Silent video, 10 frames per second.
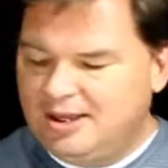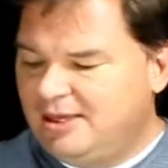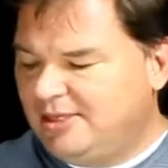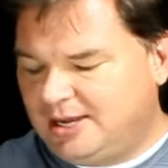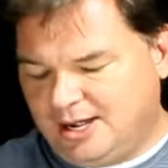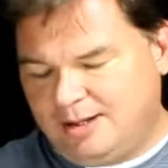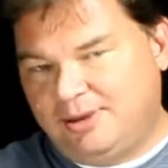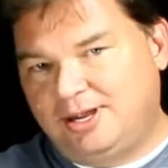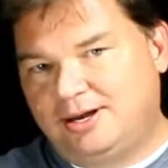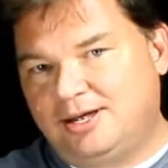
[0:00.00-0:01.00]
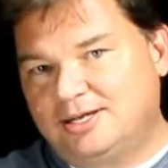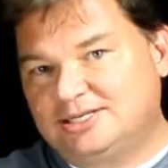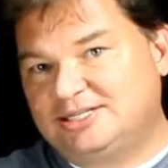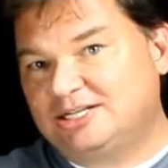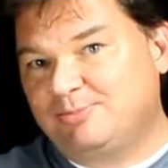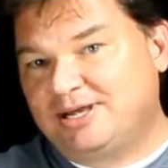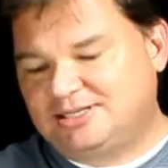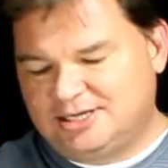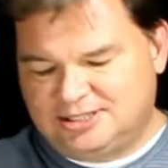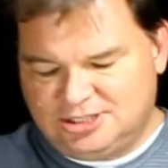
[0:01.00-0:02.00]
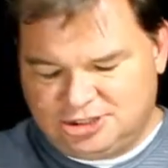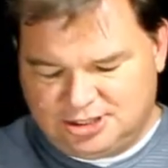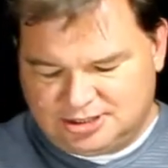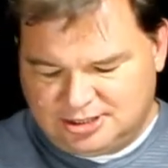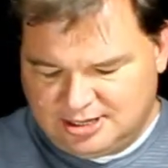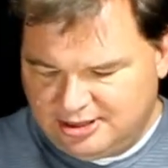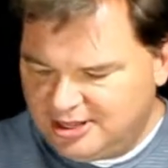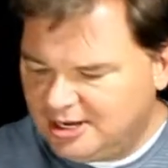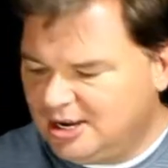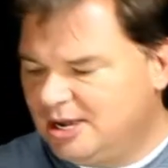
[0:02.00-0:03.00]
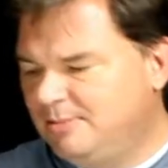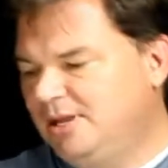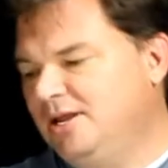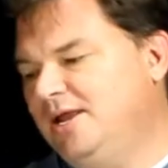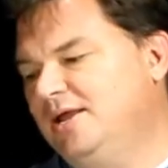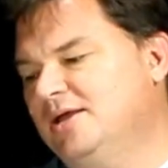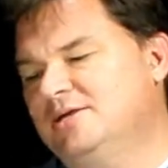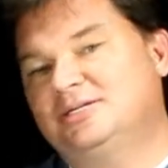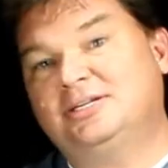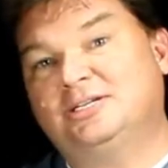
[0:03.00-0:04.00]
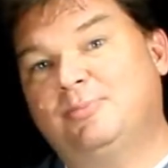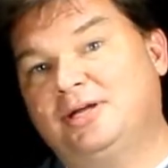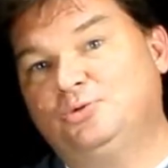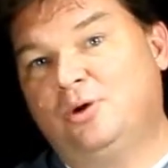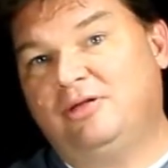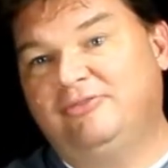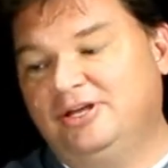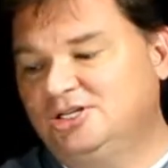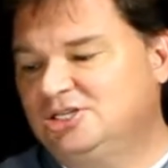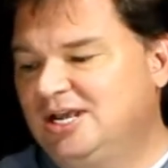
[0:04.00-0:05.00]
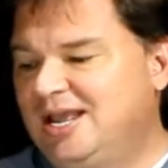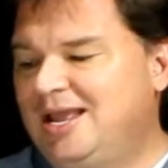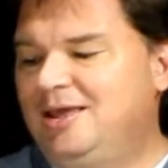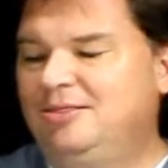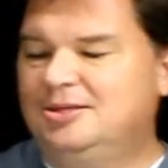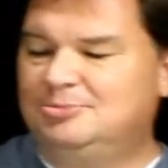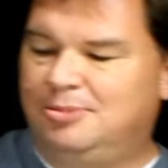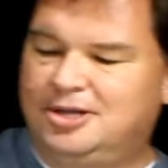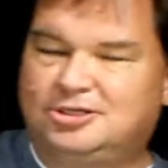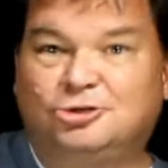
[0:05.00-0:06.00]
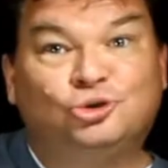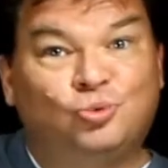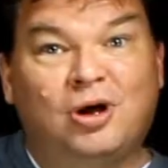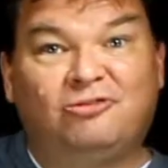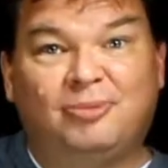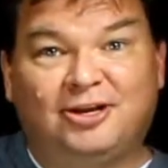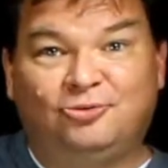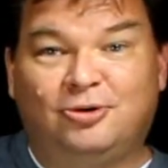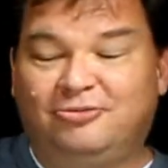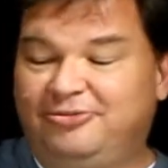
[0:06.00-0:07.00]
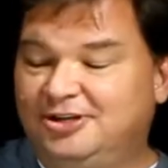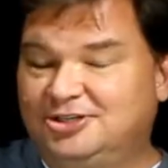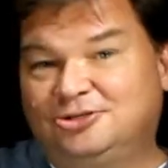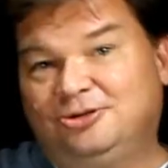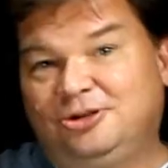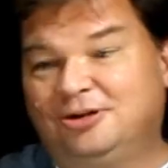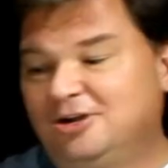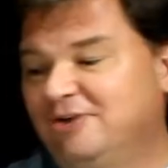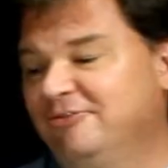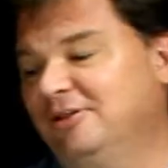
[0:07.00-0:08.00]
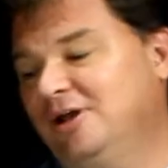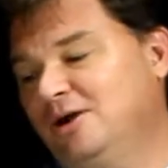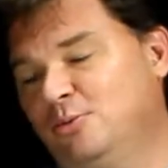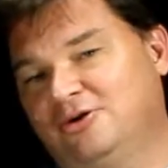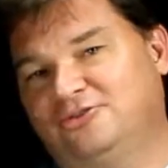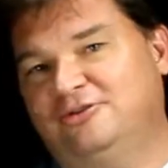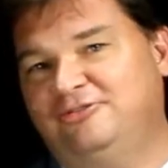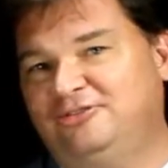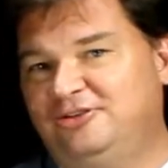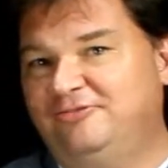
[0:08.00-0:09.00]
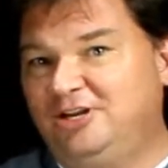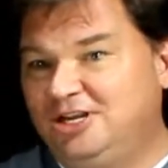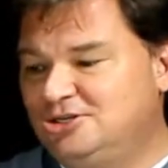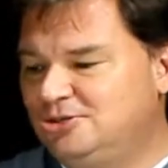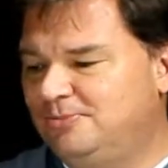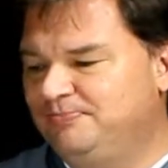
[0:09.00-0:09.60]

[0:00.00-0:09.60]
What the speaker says: They come in 6 by 6 inches, they come in a 6 by 12 inch, and this monster 12 by 12 inch, so you can cover a lot of work surface if you need to.